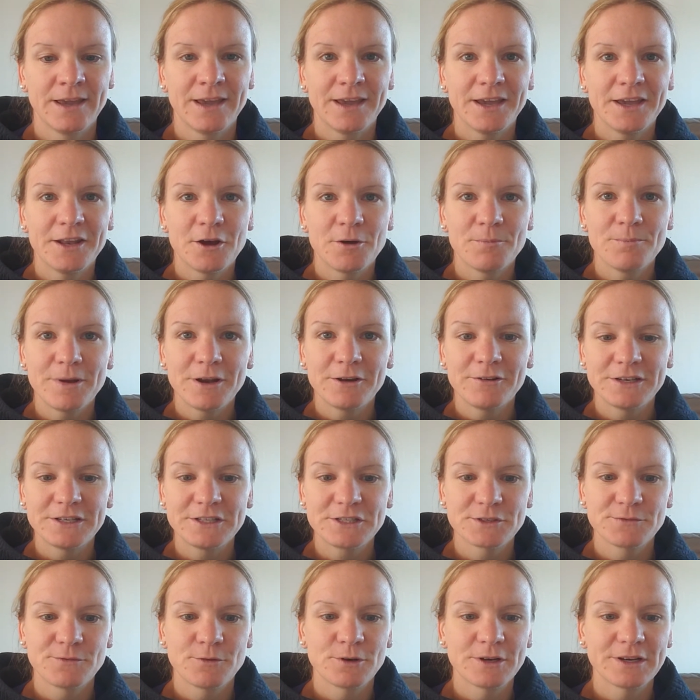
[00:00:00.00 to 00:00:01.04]
In our
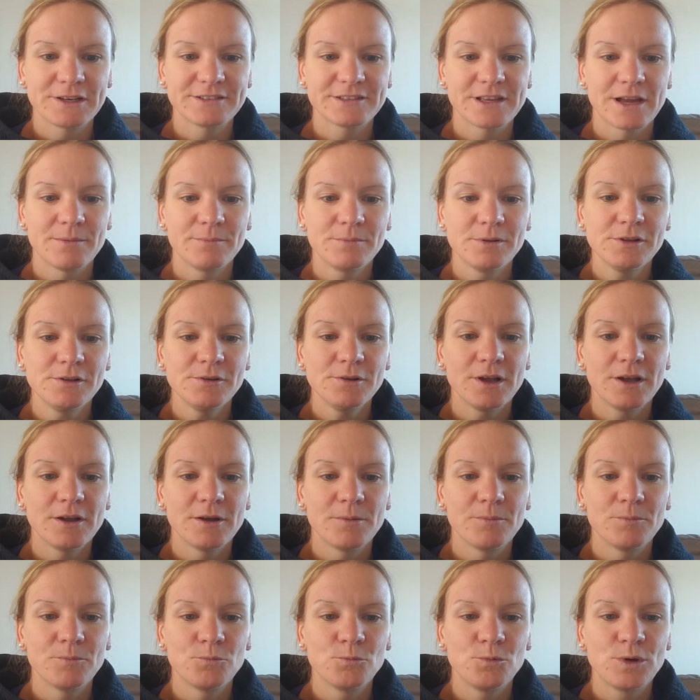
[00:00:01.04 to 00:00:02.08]
marriage, for example,
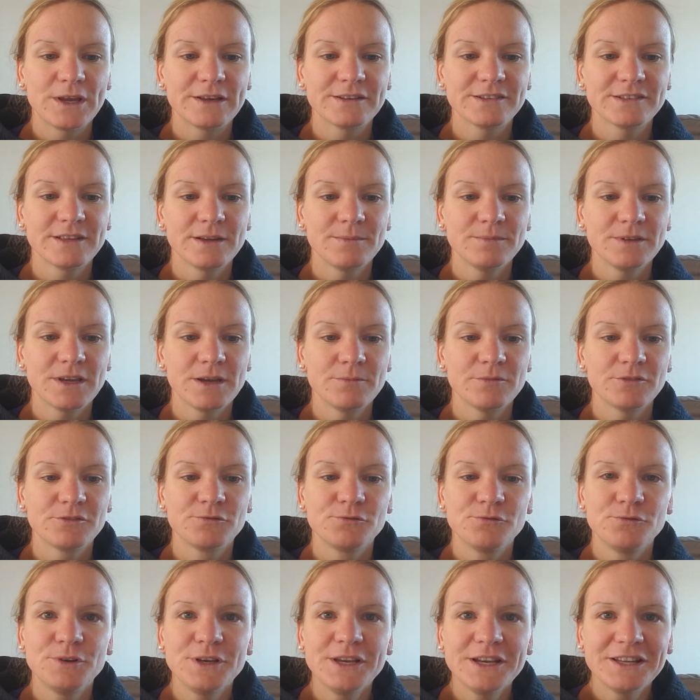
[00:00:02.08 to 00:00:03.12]
we are sometimes
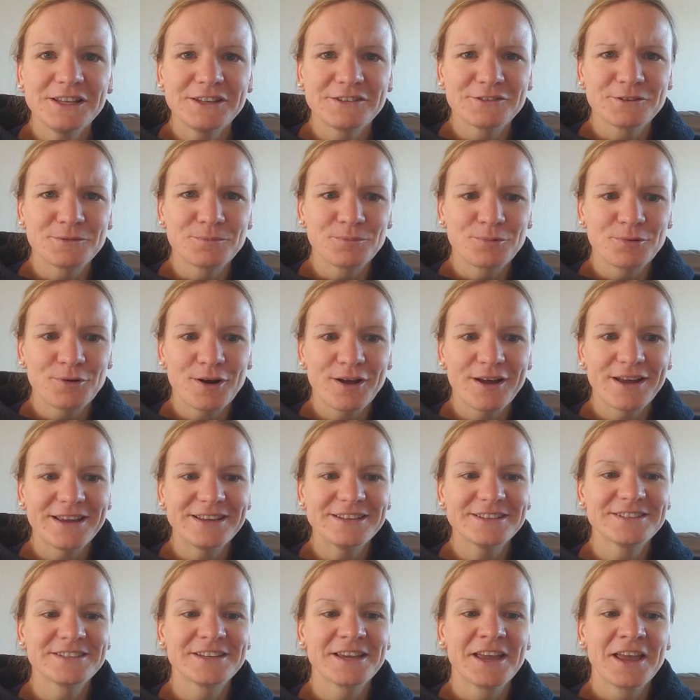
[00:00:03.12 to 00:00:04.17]
really
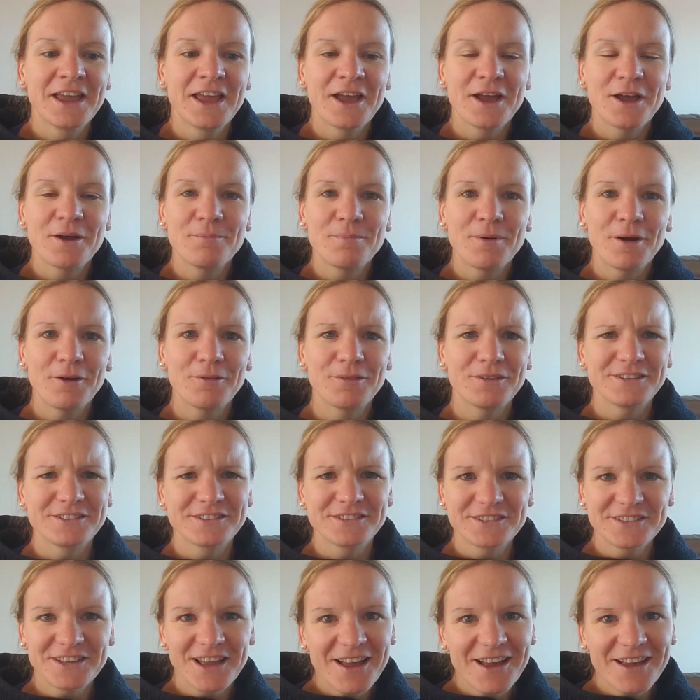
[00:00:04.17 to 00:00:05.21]
surprised about the
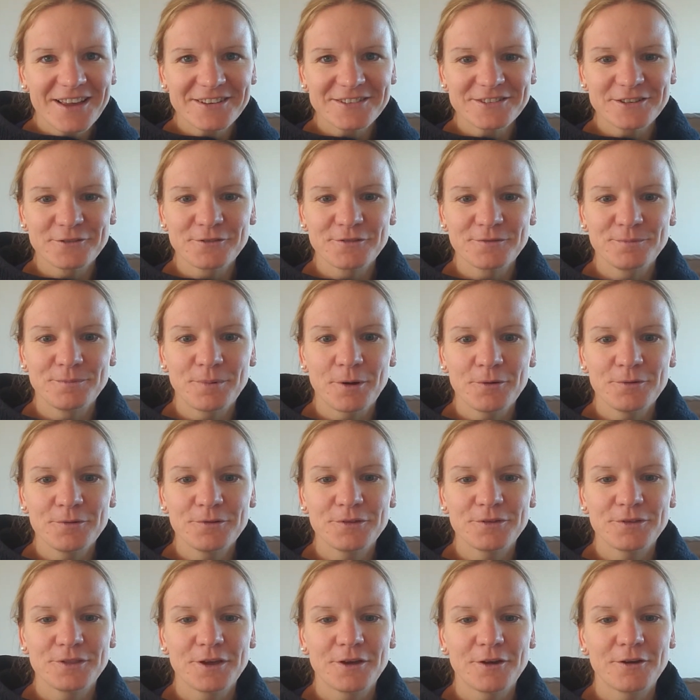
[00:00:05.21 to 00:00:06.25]
size of
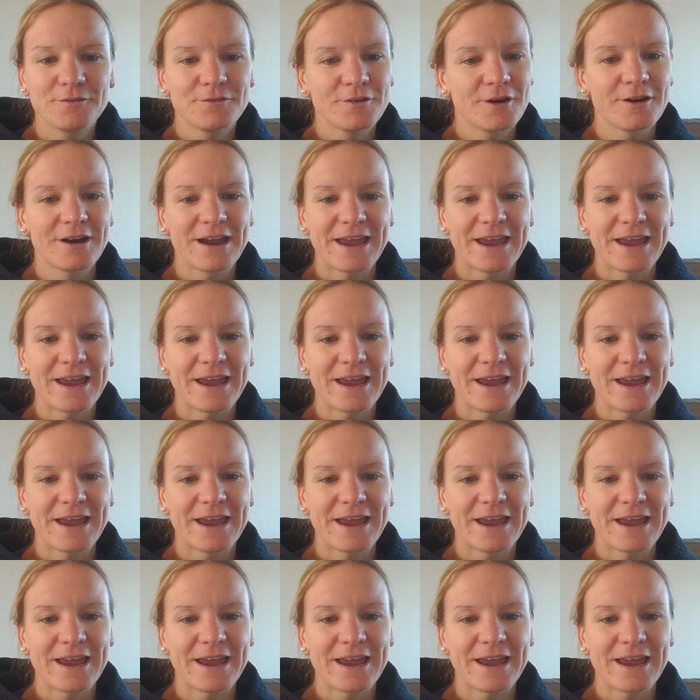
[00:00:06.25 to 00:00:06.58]
both of our